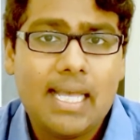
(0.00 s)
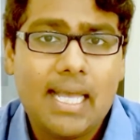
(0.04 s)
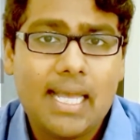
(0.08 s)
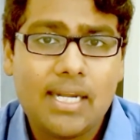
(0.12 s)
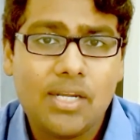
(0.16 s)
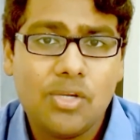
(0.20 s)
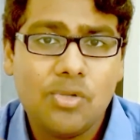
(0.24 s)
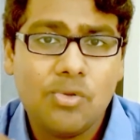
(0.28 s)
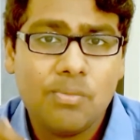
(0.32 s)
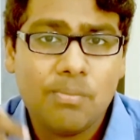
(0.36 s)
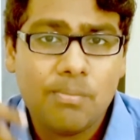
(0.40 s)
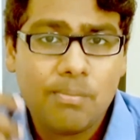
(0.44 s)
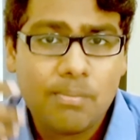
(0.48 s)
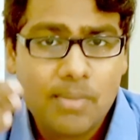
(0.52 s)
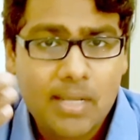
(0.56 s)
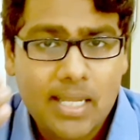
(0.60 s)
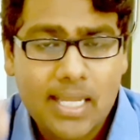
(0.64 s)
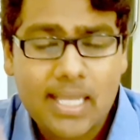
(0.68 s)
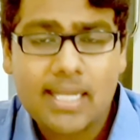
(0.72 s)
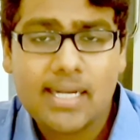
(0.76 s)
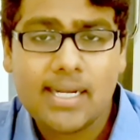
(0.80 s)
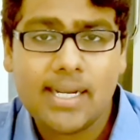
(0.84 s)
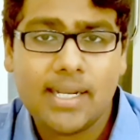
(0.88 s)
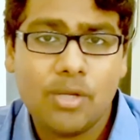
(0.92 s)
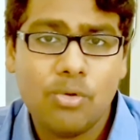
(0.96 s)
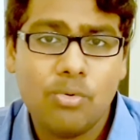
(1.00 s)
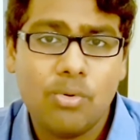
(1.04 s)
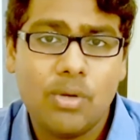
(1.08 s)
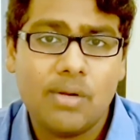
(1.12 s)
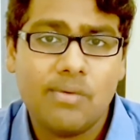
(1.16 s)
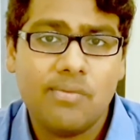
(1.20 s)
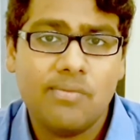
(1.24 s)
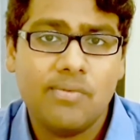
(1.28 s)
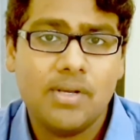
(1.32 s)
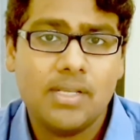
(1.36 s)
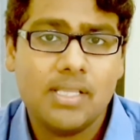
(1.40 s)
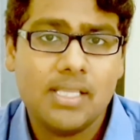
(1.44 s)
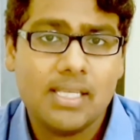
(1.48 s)
and you may
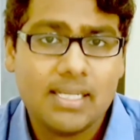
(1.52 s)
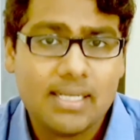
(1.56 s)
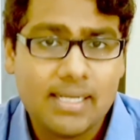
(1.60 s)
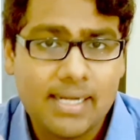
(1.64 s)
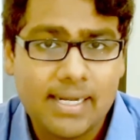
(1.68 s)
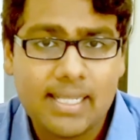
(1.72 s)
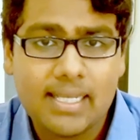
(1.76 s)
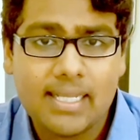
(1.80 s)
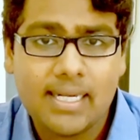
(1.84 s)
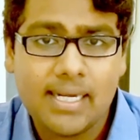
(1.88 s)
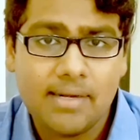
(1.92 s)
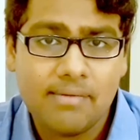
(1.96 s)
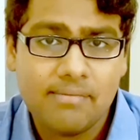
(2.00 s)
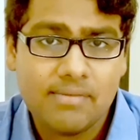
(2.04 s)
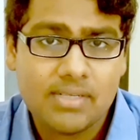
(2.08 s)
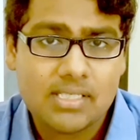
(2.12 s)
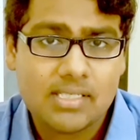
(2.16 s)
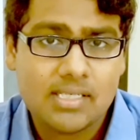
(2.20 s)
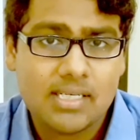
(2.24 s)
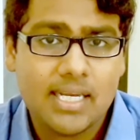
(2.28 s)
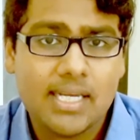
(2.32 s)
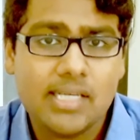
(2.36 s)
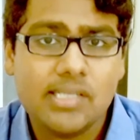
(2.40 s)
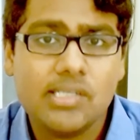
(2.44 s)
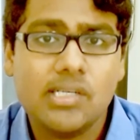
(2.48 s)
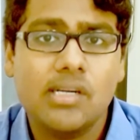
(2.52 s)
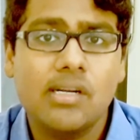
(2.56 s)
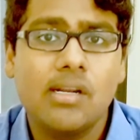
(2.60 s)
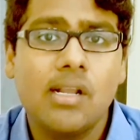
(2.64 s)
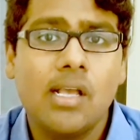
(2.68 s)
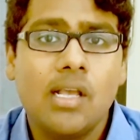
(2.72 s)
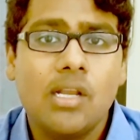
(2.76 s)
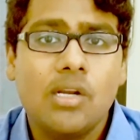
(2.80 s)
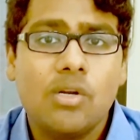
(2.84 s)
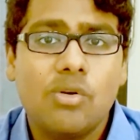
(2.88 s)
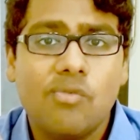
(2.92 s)
require further clinical investigation